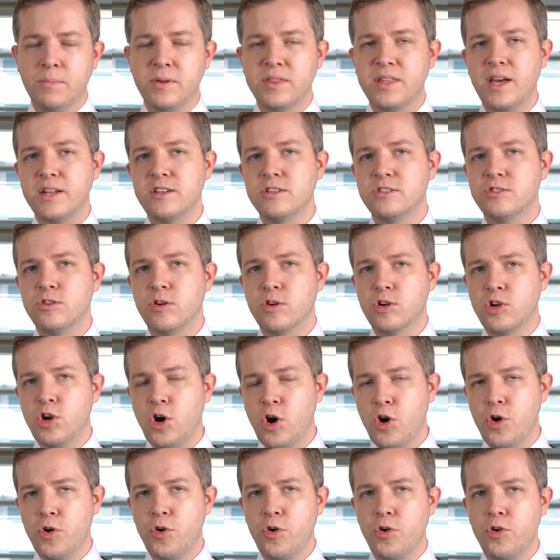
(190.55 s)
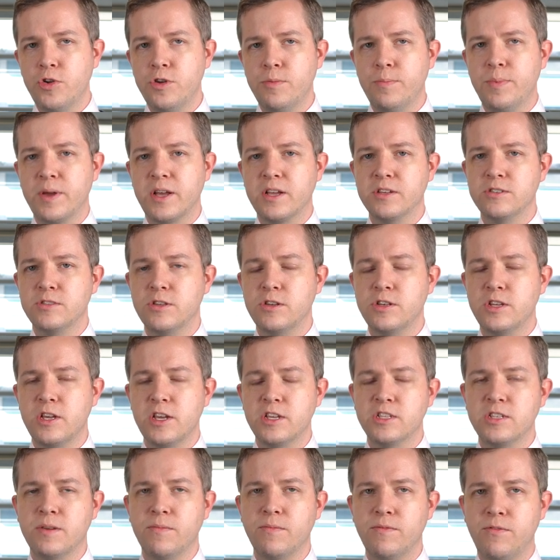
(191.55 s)
but that does not code because the
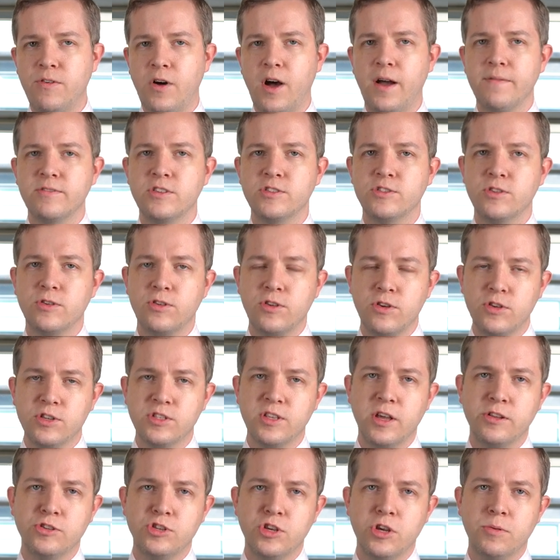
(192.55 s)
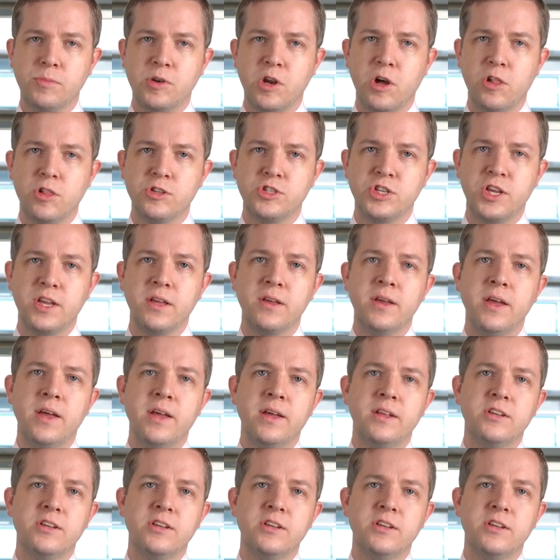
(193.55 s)
DSM 5 does not use that terminology.